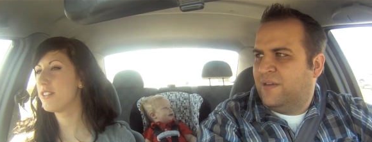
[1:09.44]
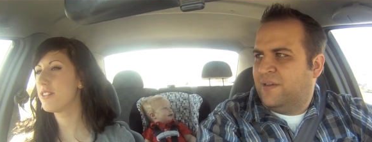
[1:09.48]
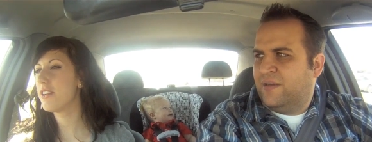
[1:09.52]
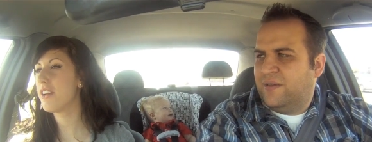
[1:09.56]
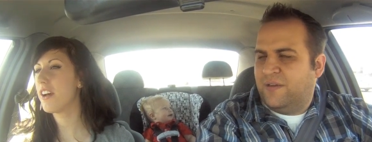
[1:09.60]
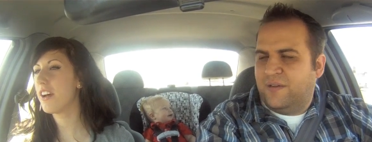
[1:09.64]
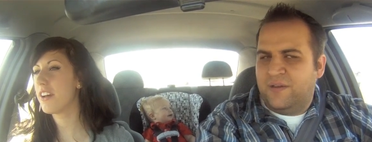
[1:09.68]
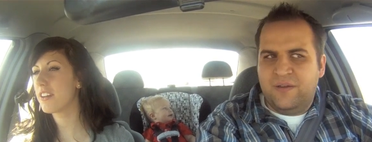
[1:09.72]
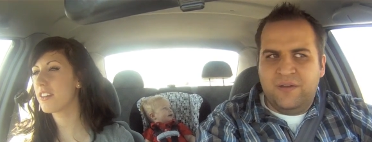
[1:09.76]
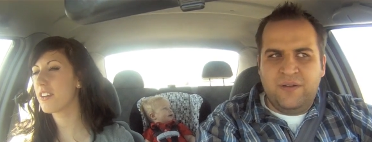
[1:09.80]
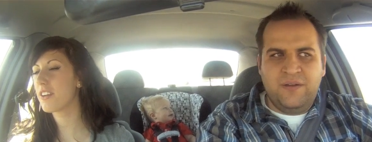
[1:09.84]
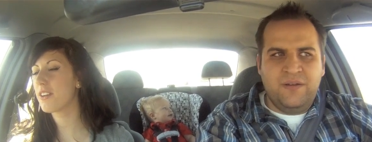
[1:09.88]
Speaker 1: 2.
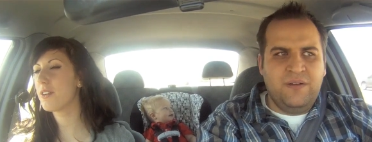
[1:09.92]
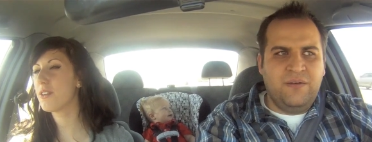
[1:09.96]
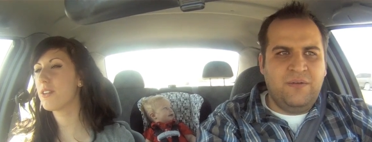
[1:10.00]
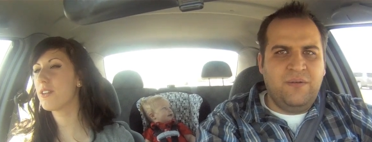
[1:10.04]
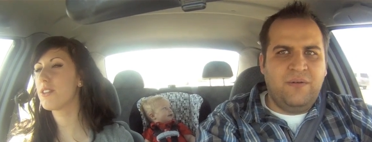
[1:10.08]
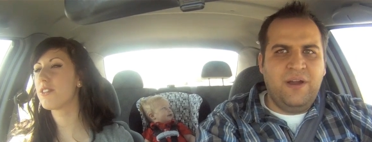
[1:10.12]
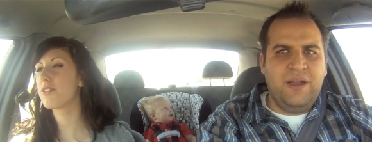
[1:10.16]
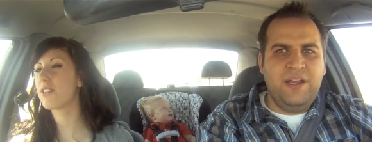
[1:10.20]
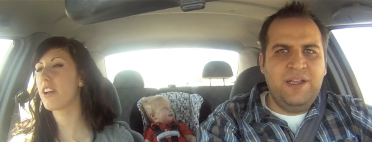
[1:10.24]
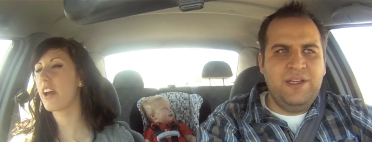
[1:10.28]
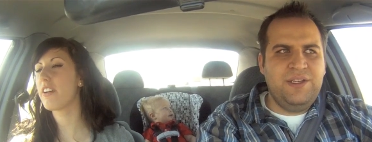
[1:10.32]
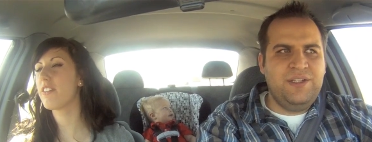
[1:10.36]
Did you not
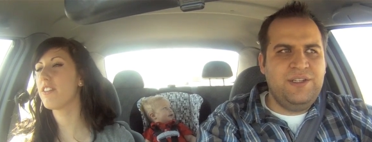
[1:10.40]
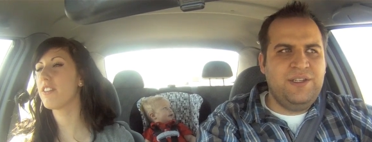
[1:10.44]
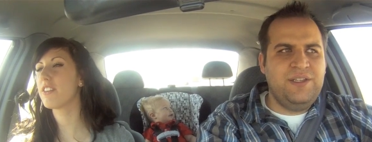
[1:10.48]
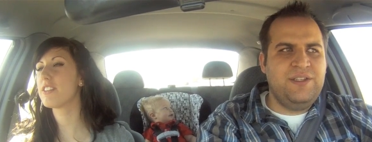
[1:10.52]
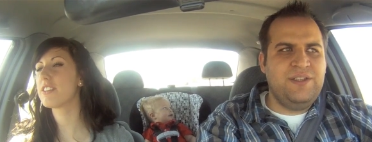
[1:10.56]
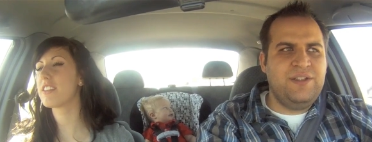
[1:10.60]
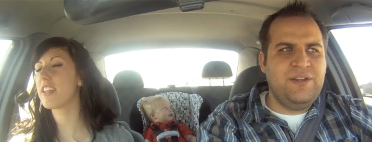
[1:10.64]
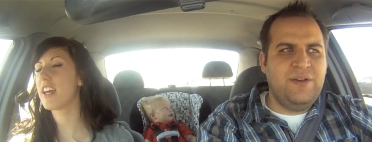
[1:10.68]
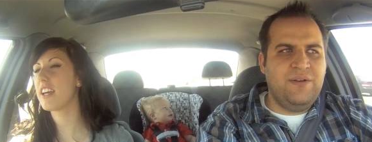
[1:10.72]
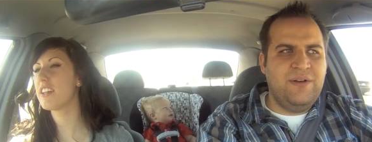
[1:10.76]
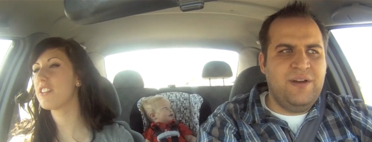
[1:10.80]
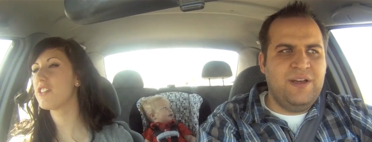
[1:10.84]
go to
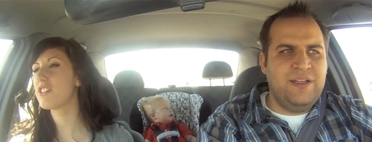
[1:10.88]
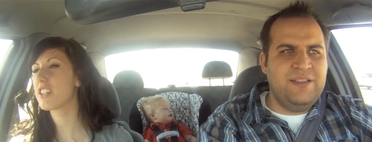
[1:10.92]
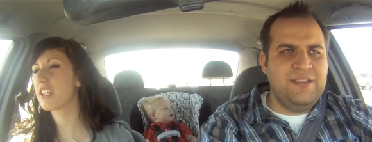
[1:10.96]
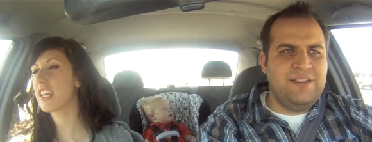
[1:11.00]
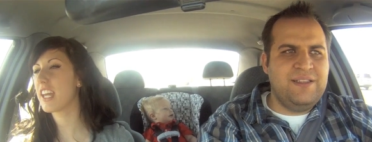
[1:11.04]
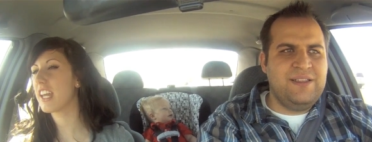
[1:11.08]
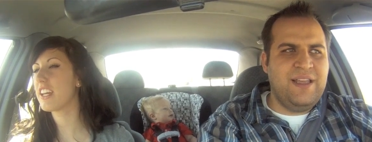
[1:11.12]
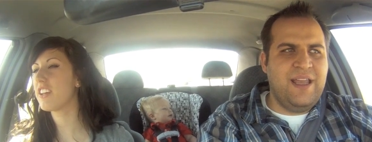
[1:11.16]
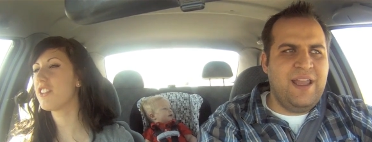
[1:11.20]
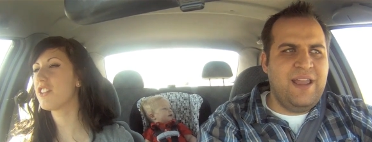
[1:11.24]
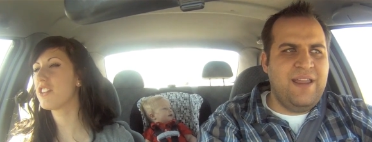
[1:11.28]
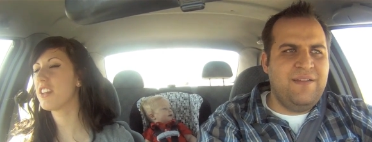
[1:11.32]
driver's
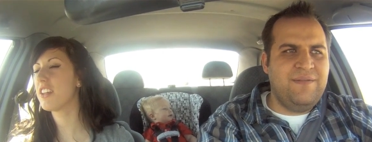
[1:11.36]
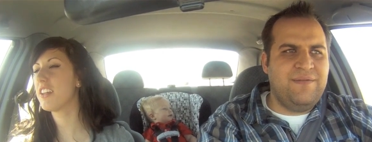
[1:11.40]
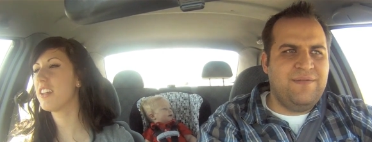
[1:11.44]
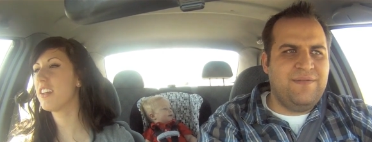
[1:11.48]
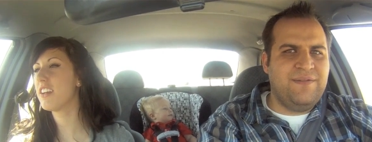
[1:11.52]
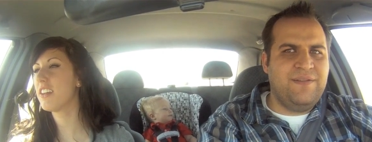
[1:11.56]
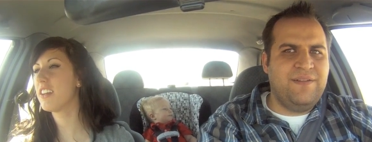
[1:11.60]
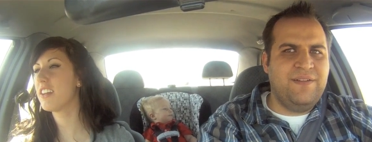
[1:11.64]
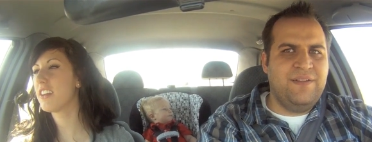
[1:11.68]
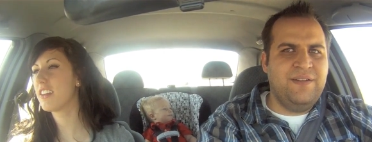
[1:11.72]
education?